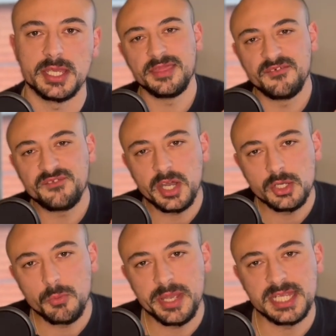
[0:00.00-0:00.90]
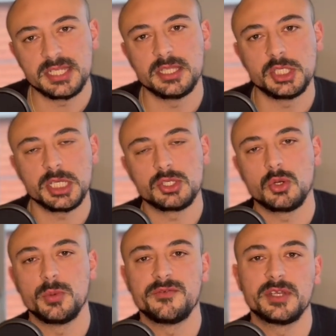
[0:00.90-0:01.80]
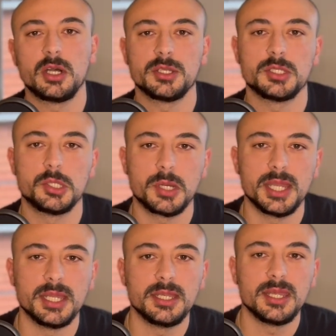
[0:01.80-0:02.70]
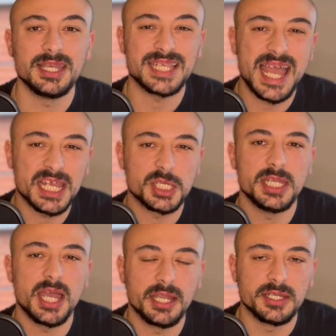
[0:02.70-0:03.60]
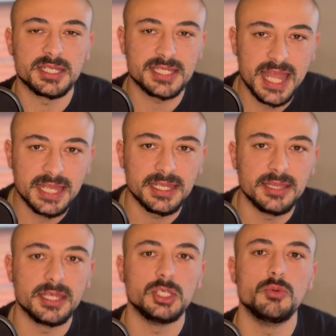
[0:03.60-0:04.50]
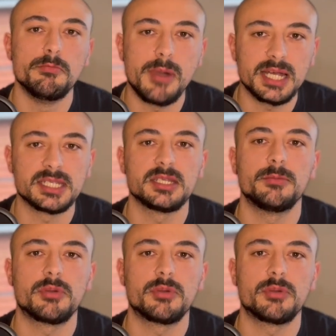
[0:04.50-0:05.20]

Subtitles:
The final piece of the jigsaw with regards to training is actually understanding that you must